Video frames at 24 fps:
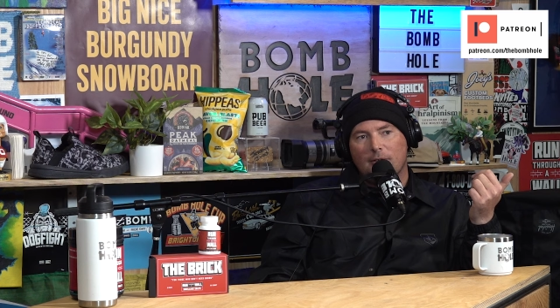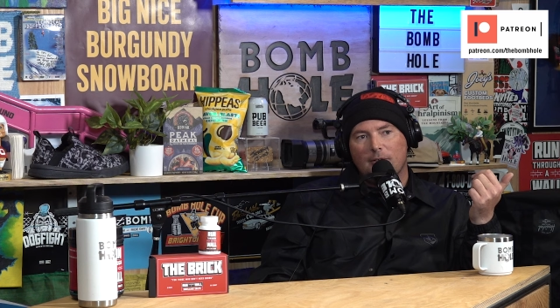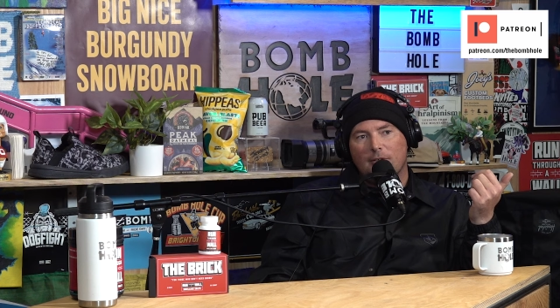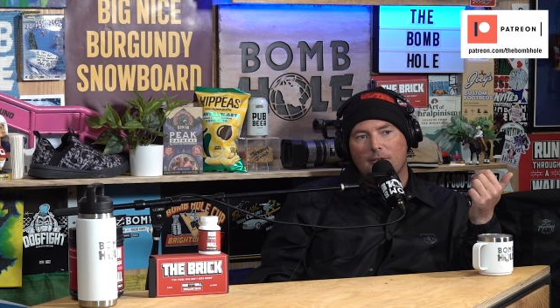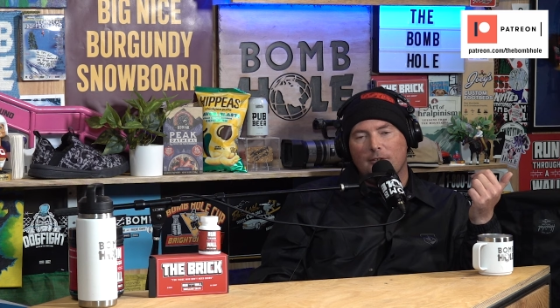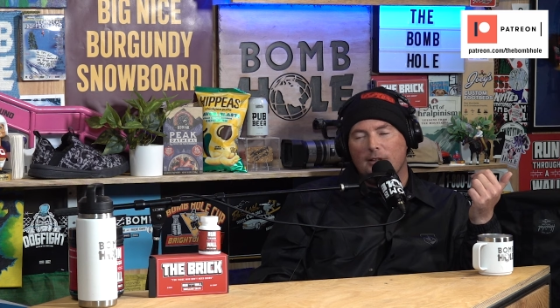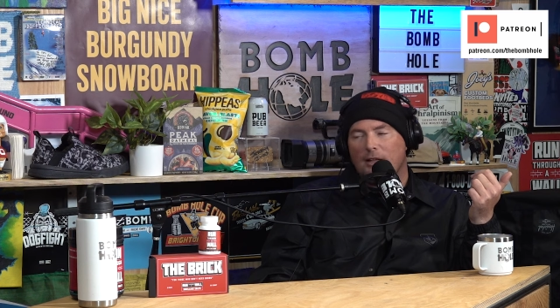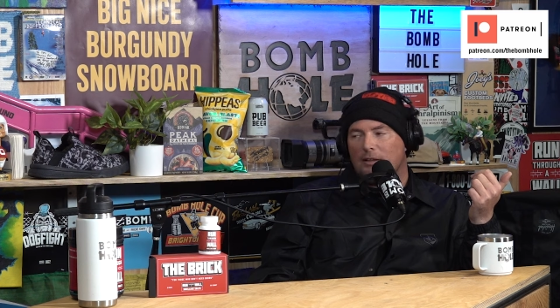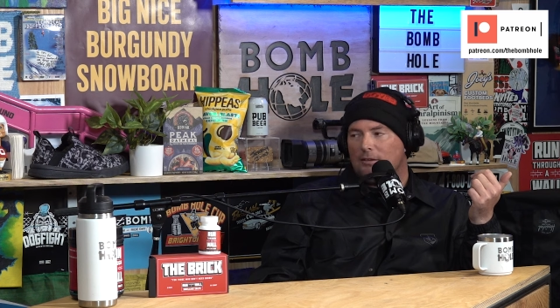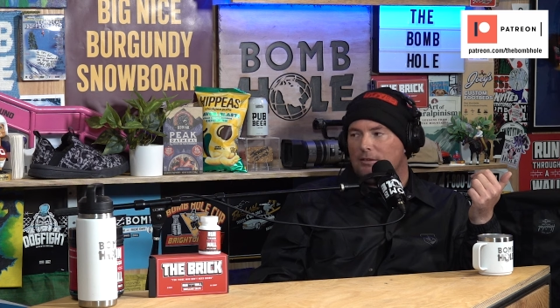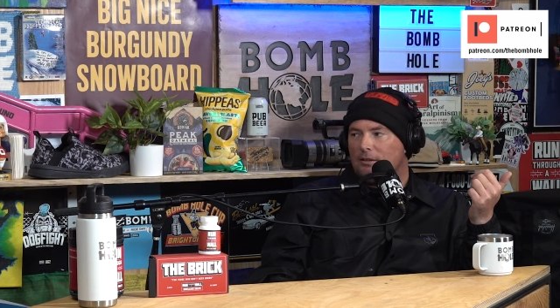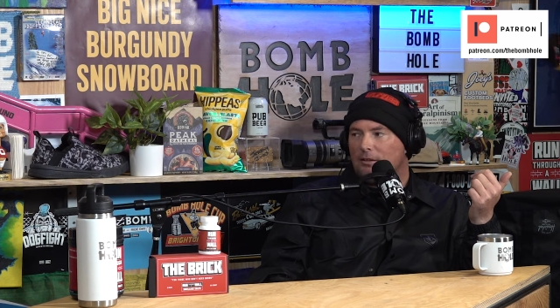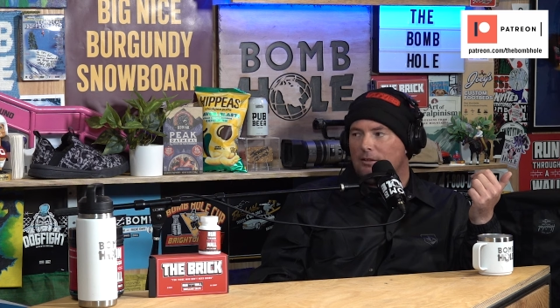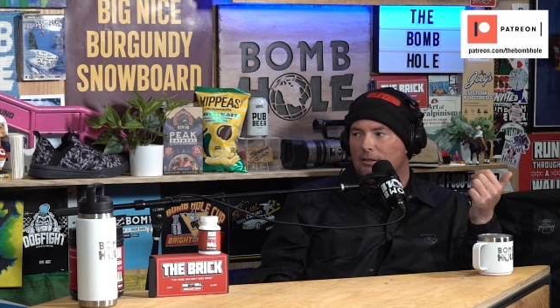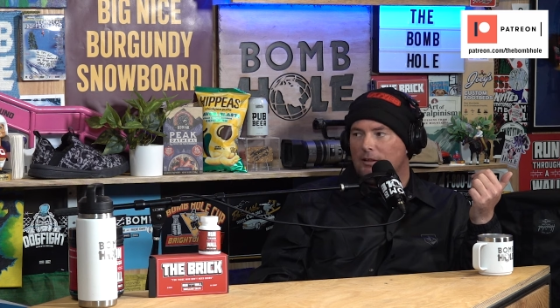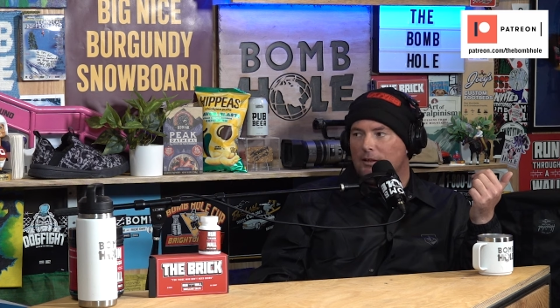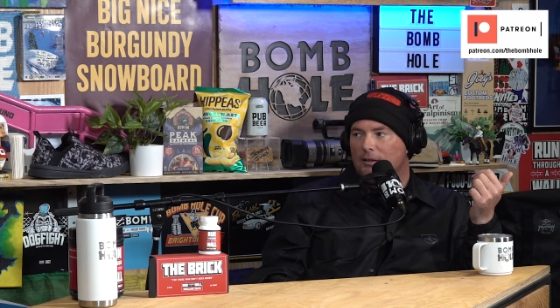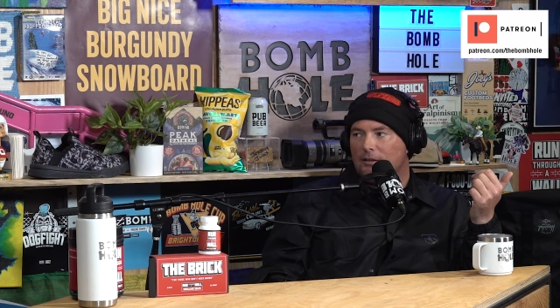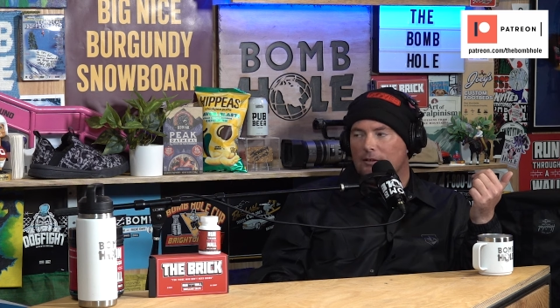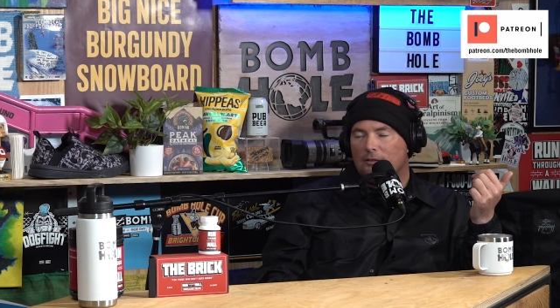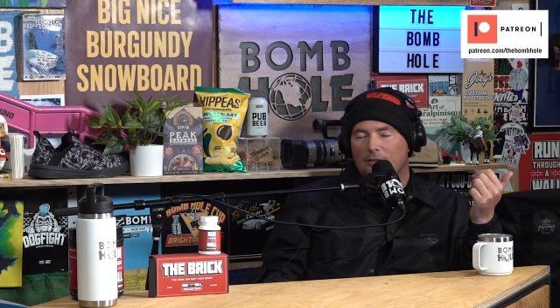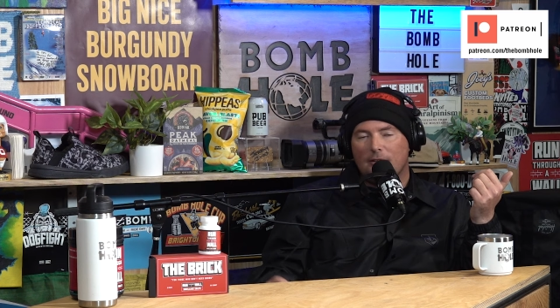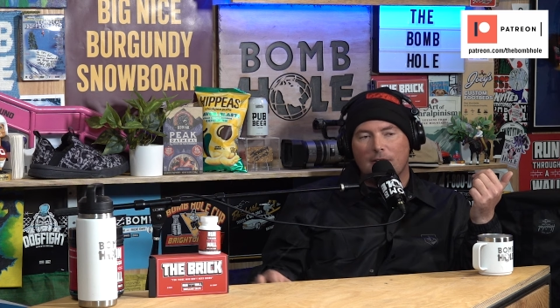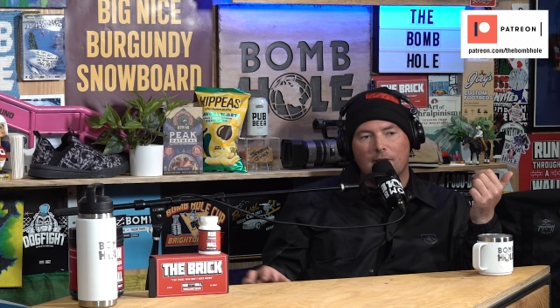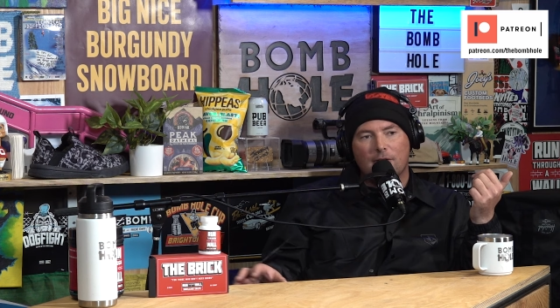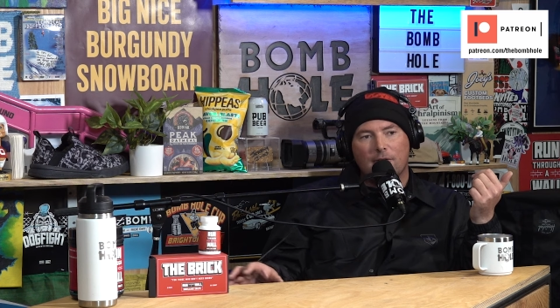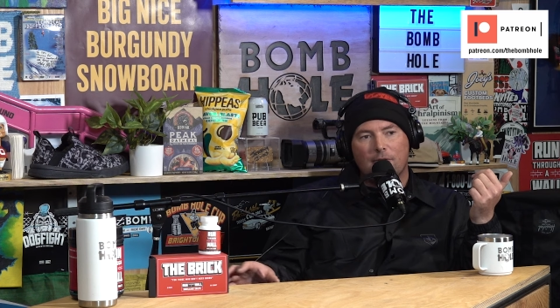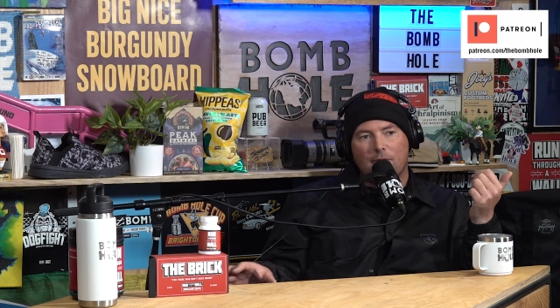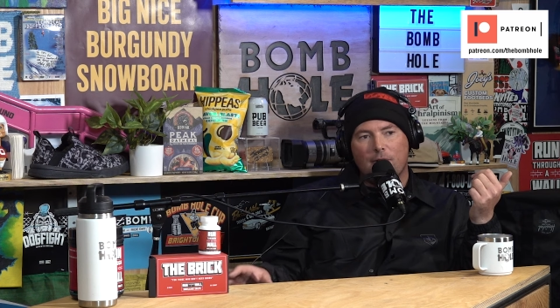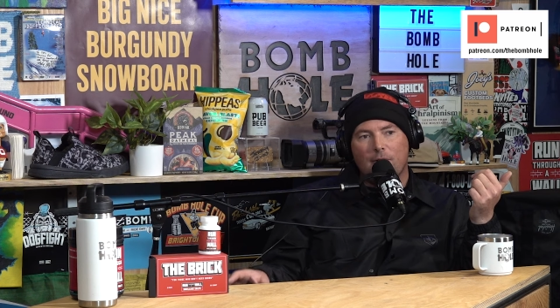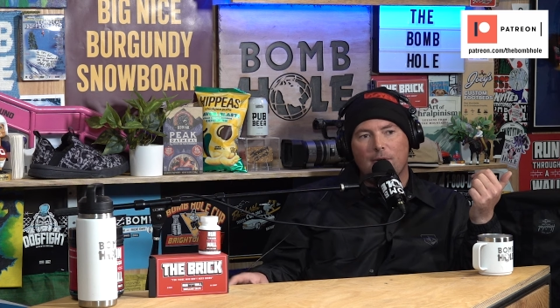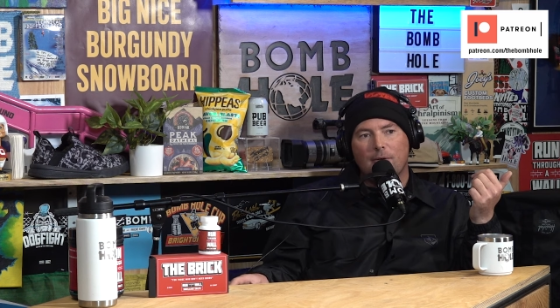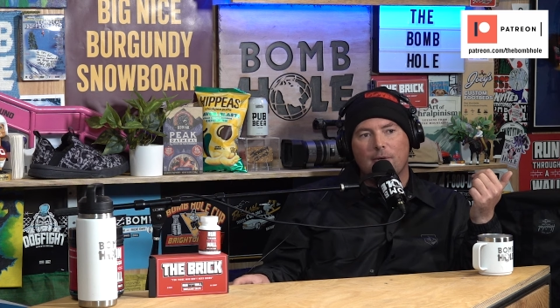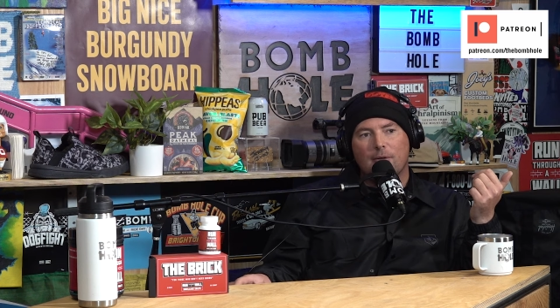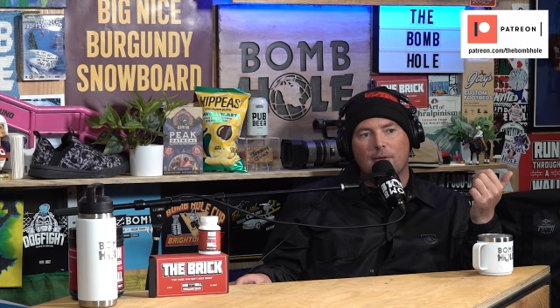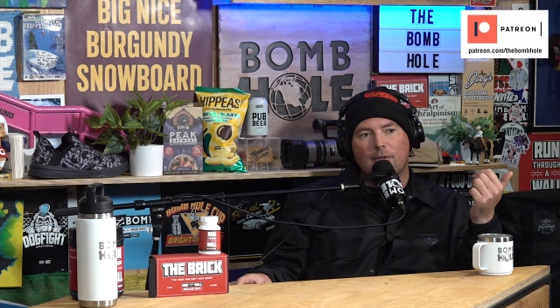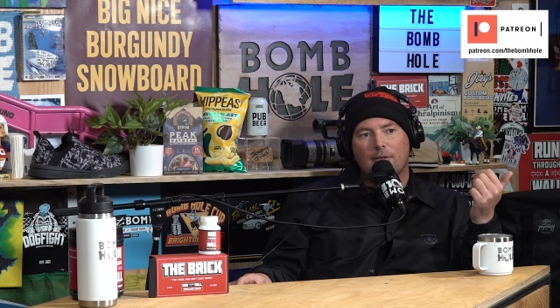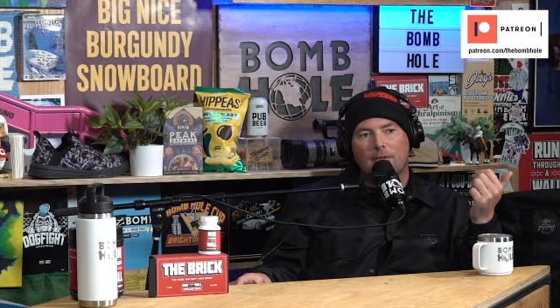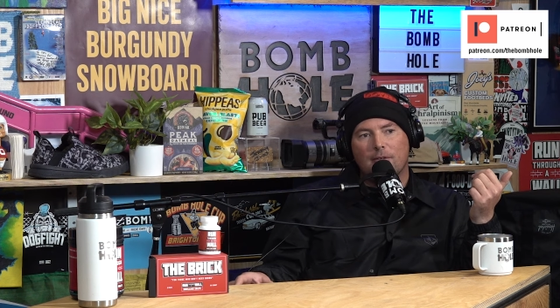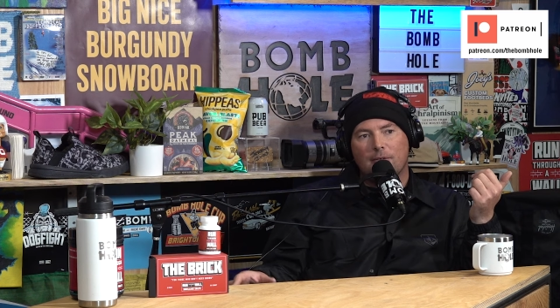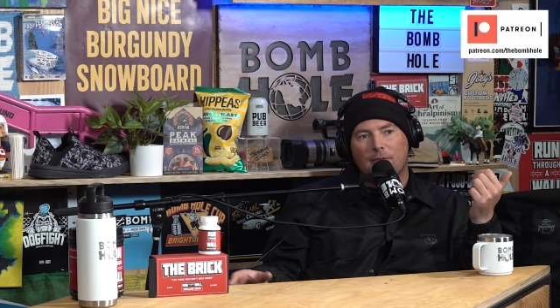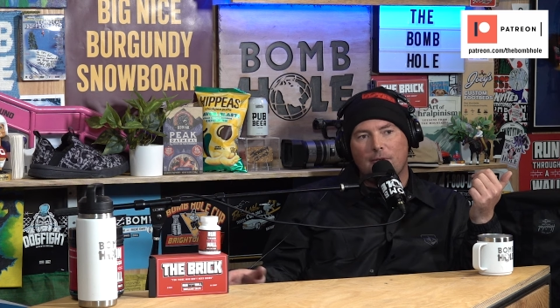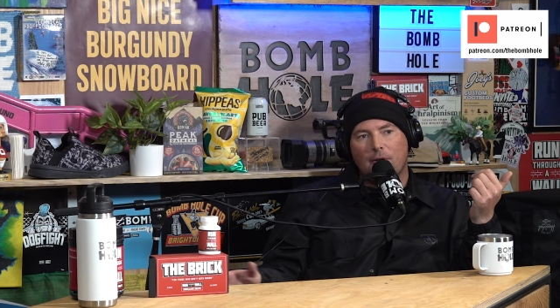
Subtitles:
because that's the thing that's going to